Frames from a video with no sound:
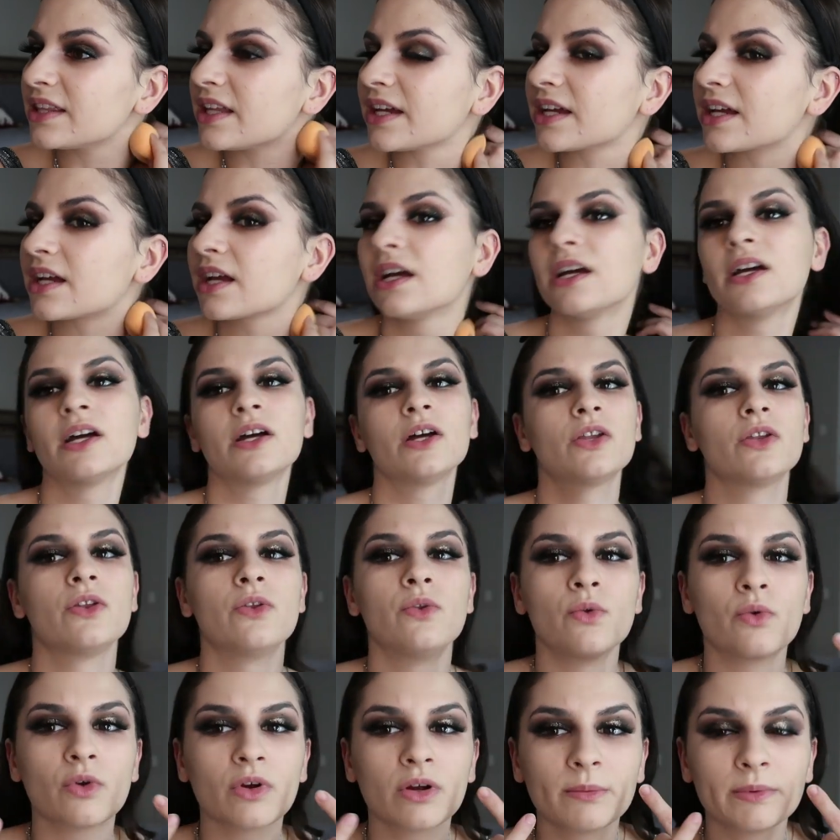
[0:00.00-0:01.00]
Like
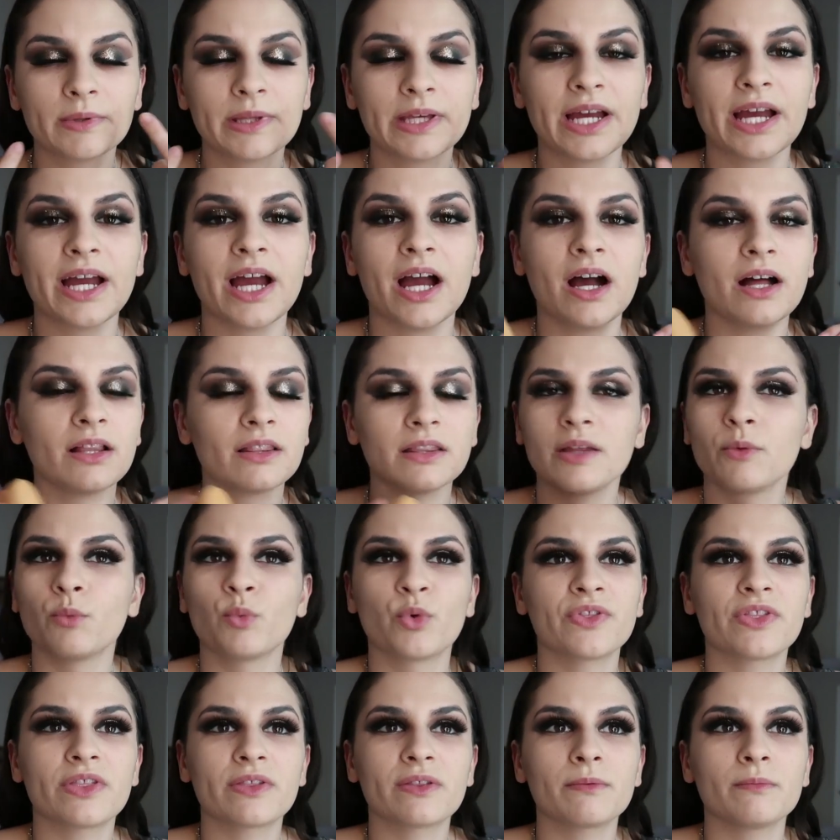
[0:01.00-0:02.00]
normally
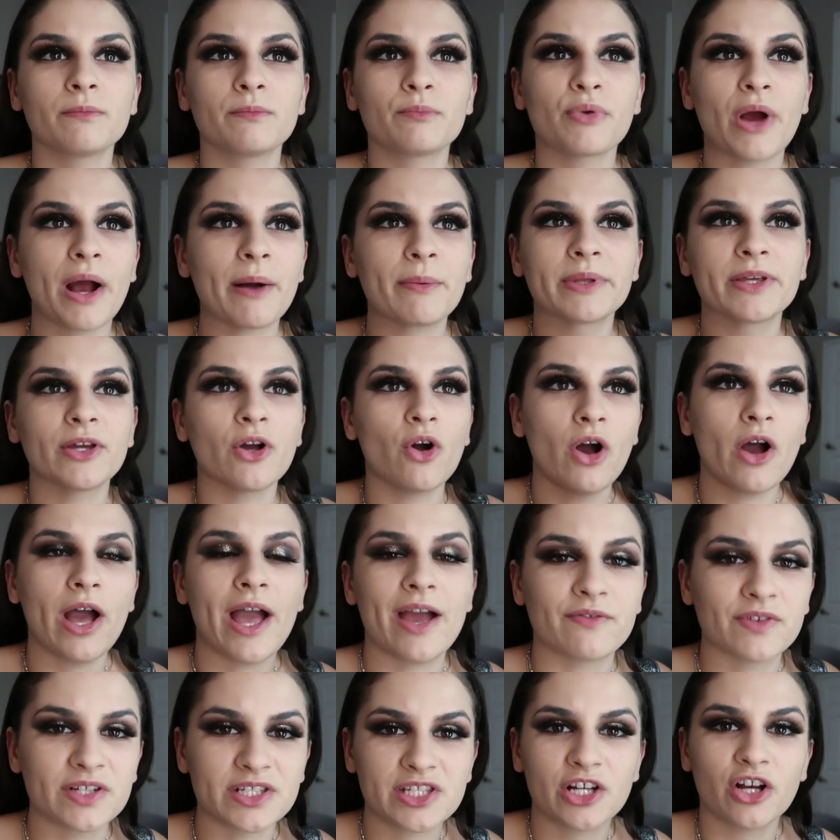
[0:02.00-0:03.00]
with probably
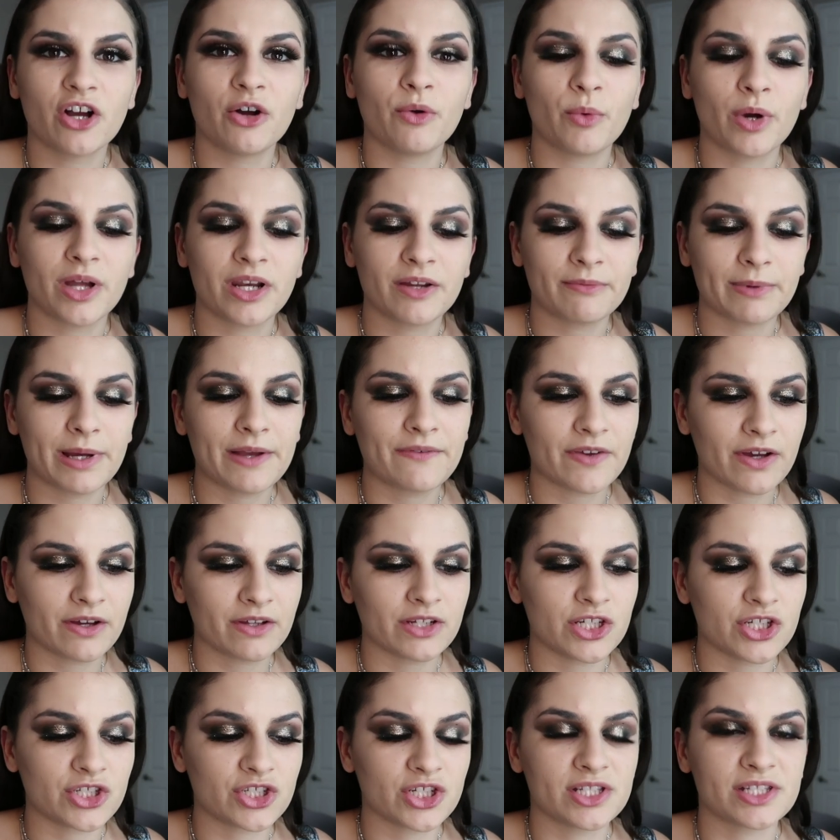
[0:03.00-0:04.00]
every single one of my
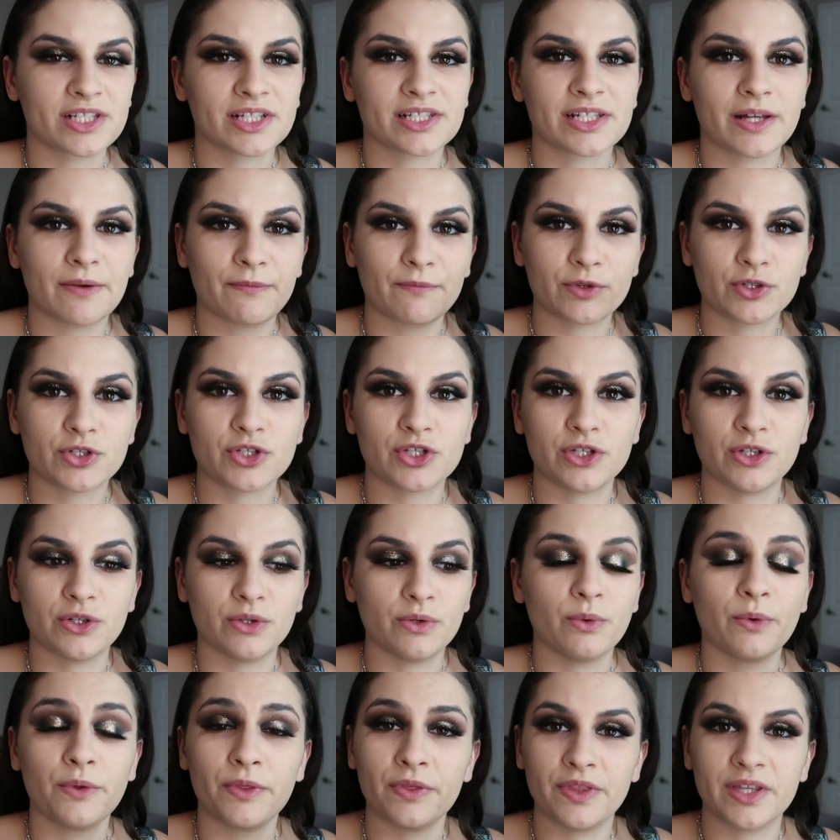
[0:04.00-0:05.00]
foundations except for
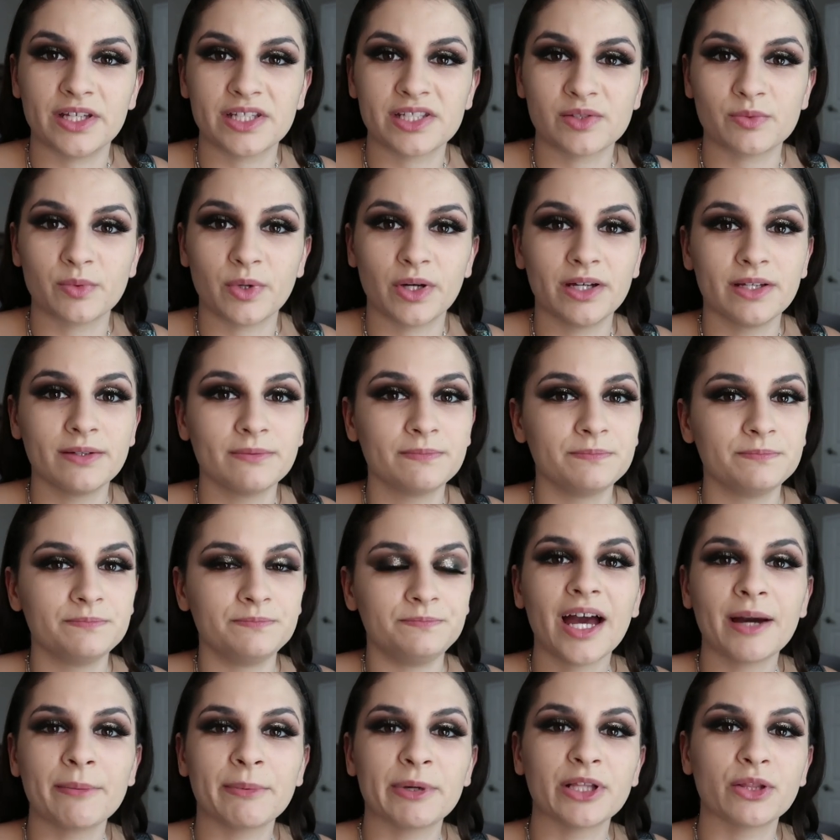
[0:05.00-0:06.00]
two, this one
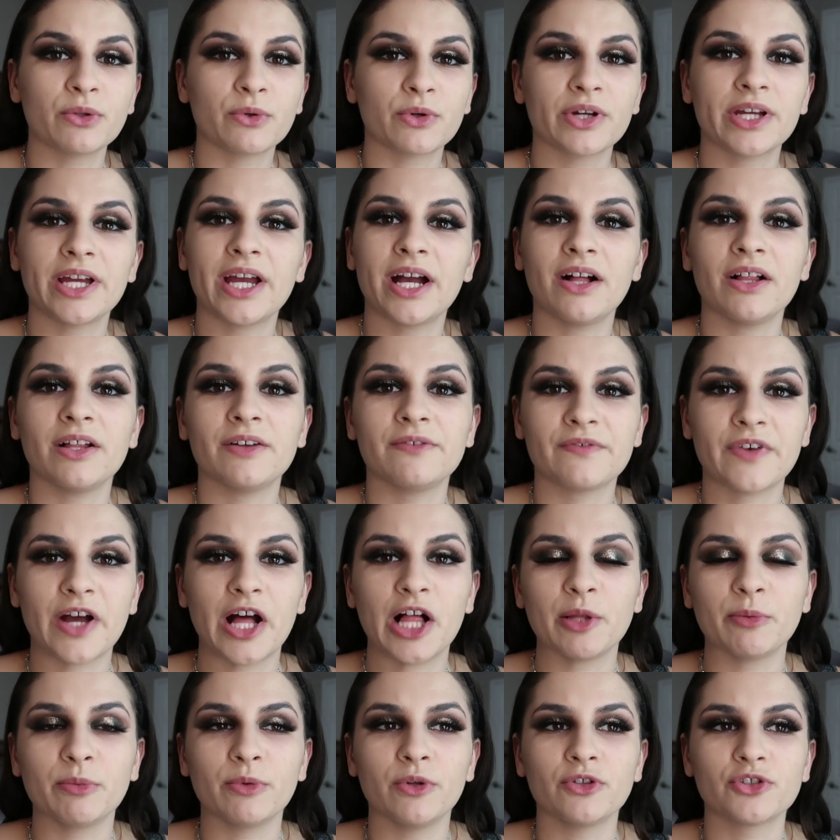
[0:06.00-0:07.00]
and my L'Oreal
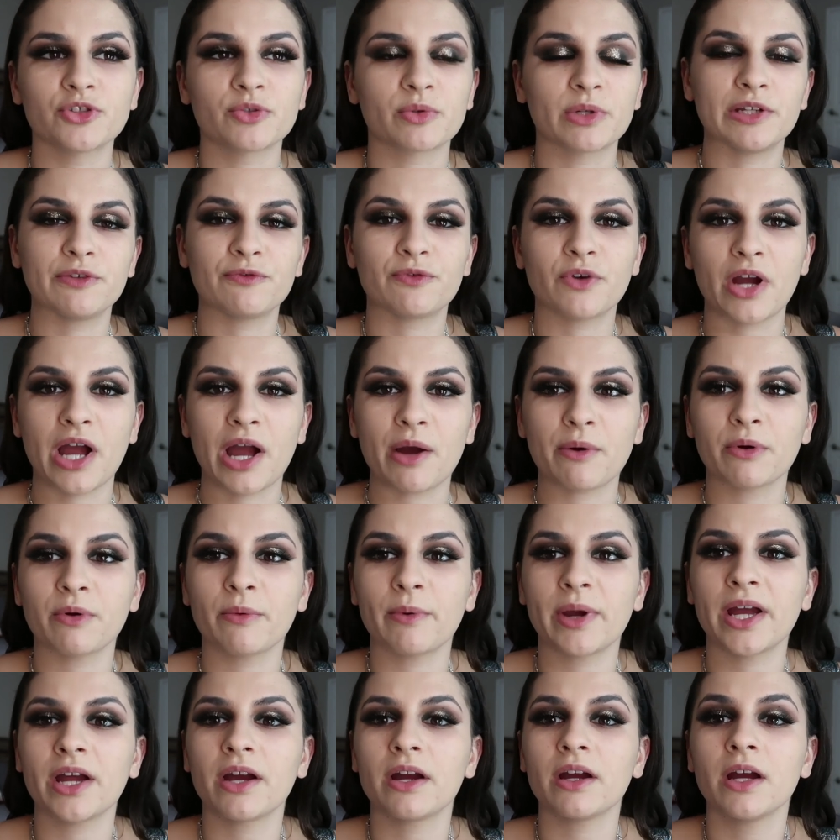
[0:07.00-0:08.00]
Infallible twenty-four hour
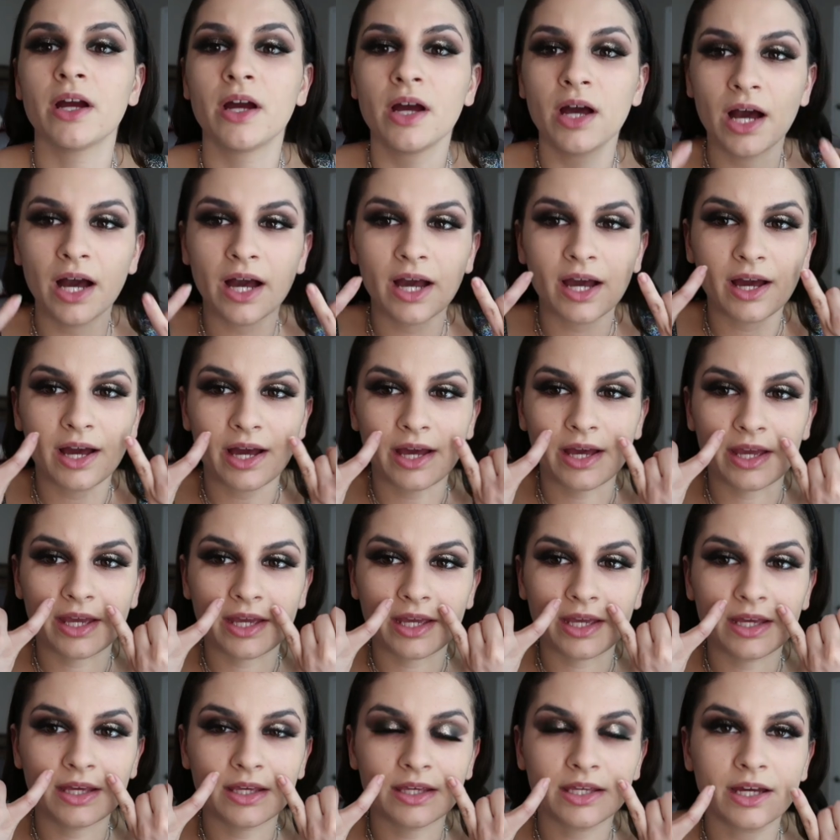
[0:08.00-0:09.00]
wear,
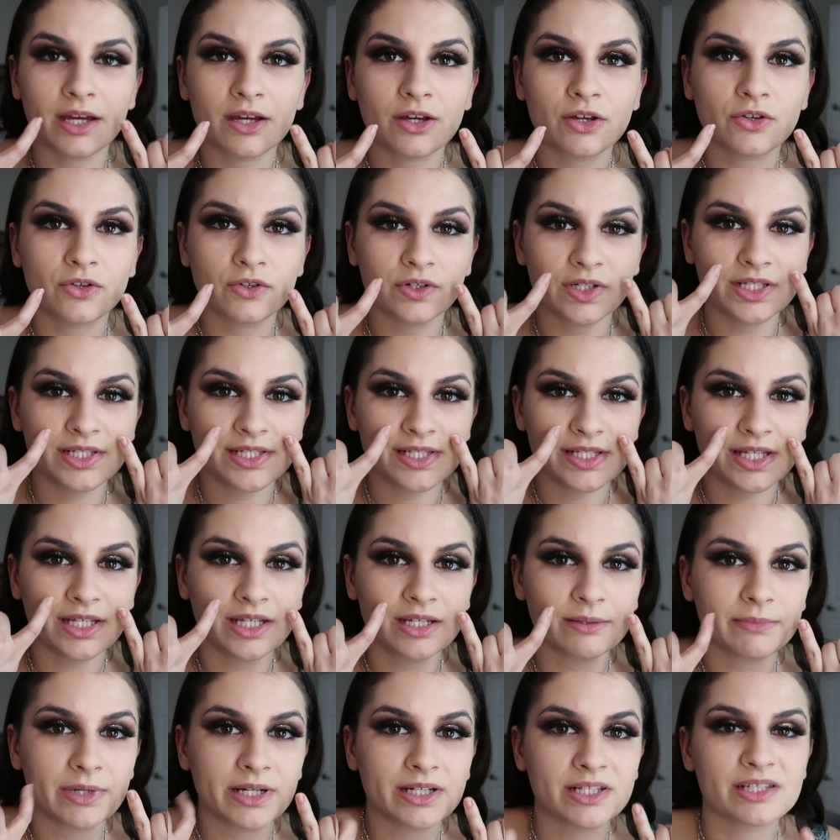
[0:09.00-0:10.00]
I get
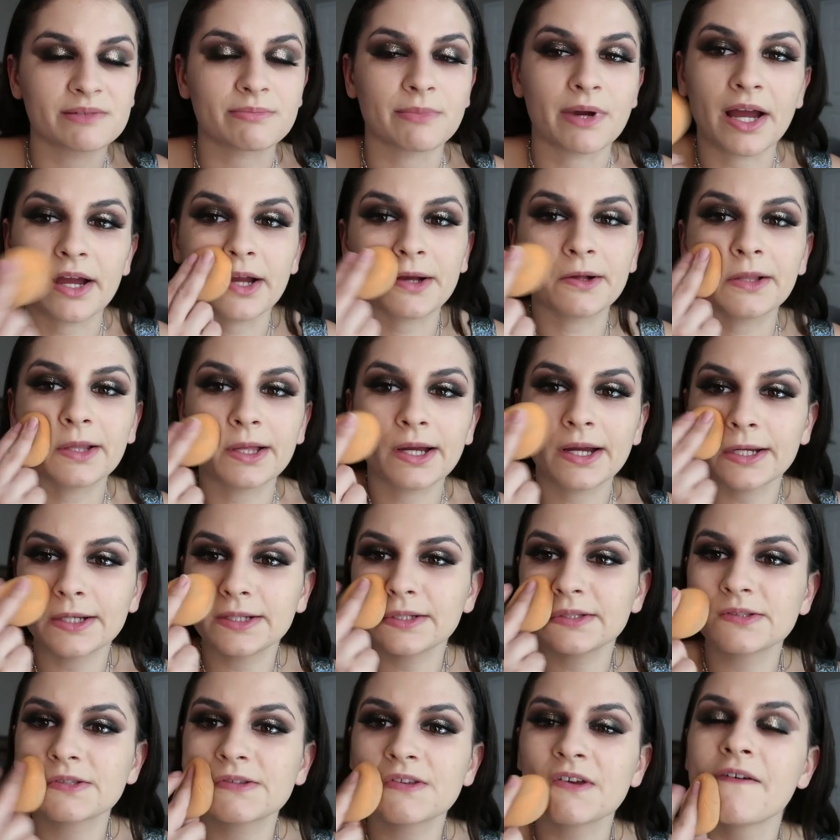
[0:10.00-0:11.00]
creasing in my smile
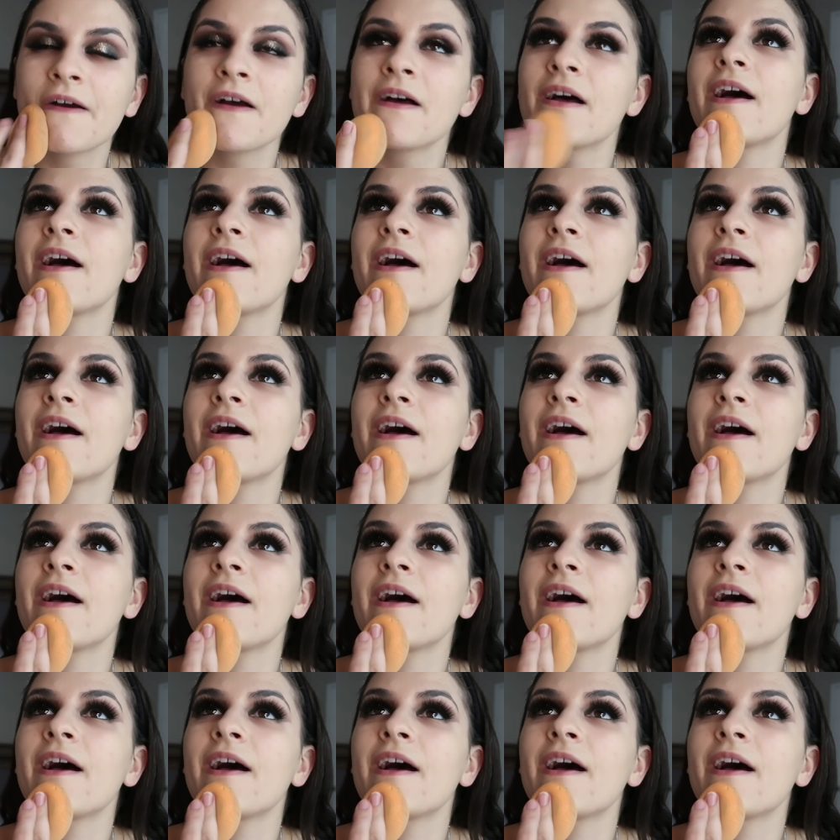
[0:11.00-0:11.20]
lines.